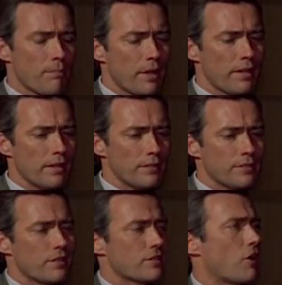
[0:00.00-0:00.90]
be able to
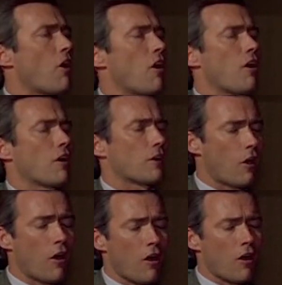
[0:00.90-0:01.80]
get 10% of the
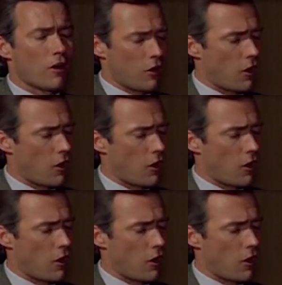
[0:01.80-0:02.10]
car.